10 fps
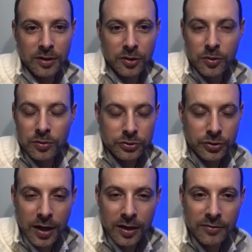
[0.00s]
Google
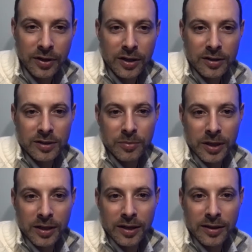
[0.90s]
Drive,
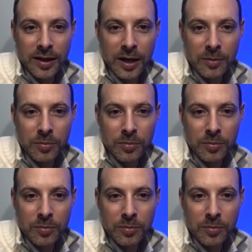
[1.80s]
something like that.